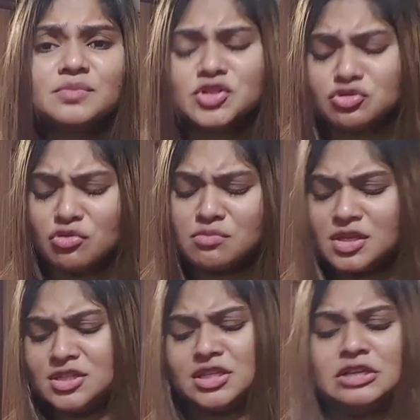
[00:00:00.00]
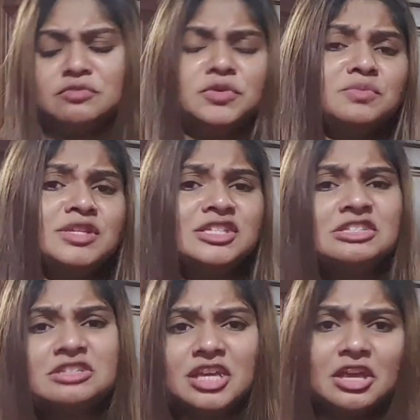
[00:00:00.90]
To be so messy,
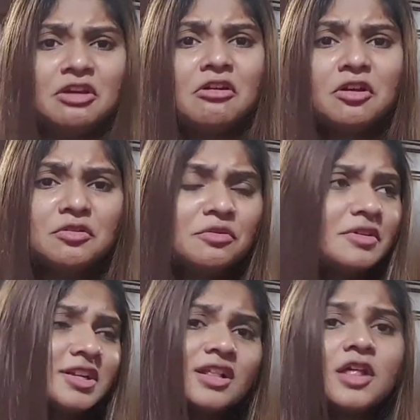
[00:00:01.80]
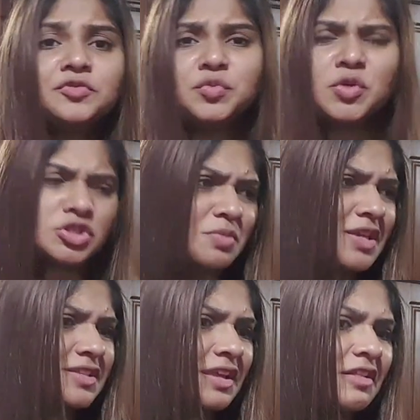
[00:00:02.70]
it's sticky all over, and I had to
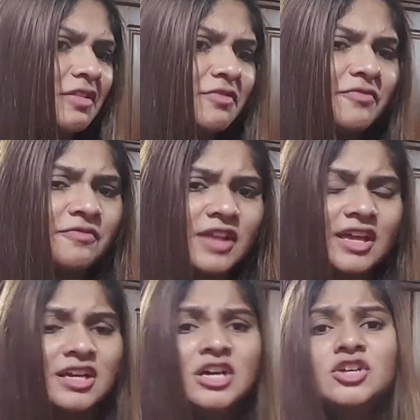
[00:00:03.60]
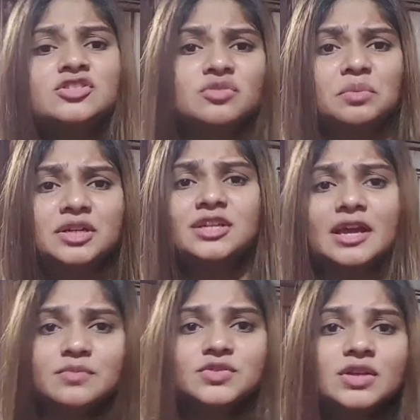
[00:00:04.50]
push myself like so many
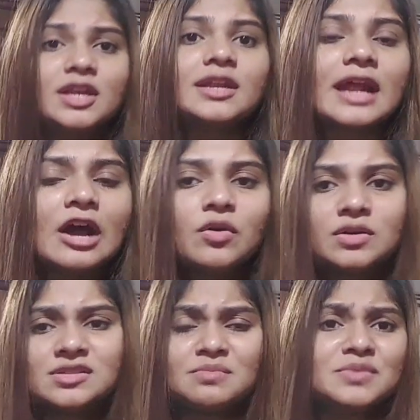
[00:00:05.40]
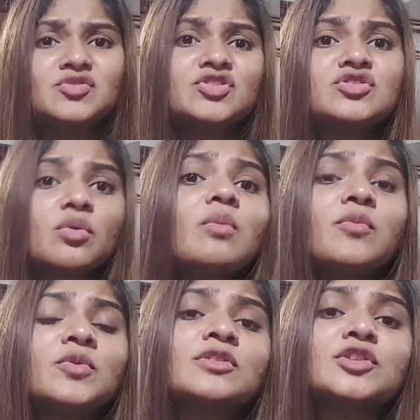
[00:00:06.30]
times to get it out. Sometimes so
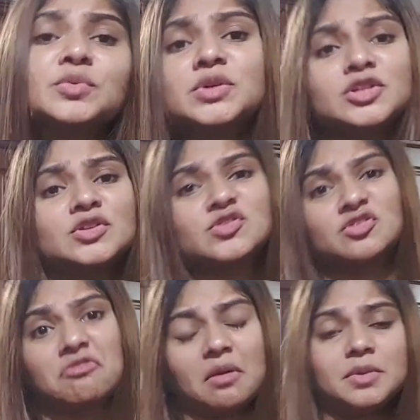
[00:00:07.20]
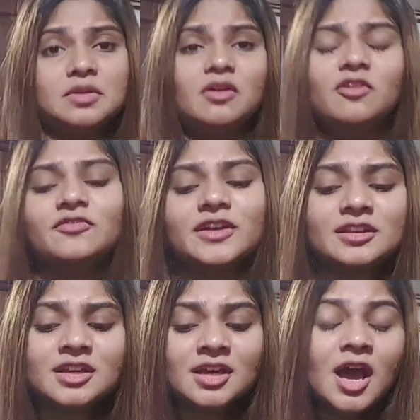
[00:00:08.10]
food to make it scrub it off,
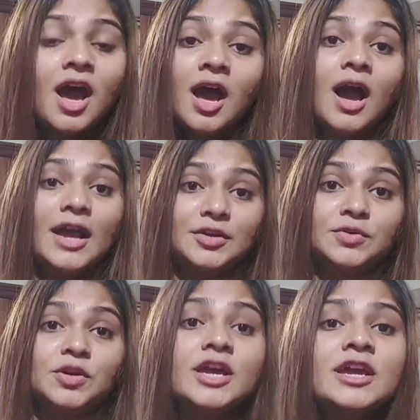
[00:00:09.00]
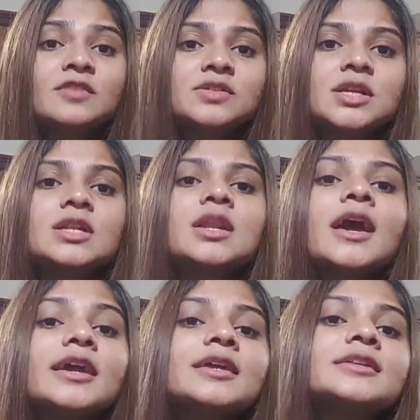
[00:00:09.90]
and I don't know. It's a
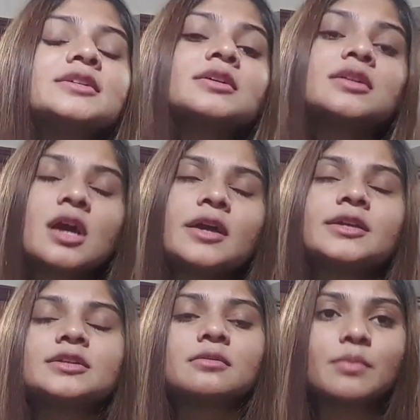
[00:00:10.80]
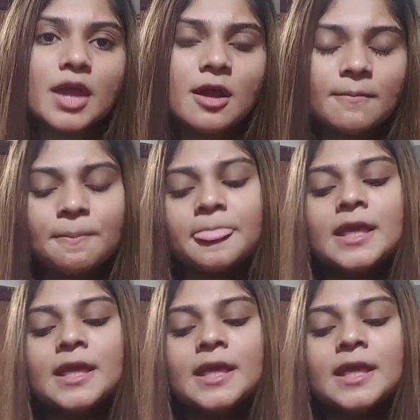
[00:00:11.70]
nightmare.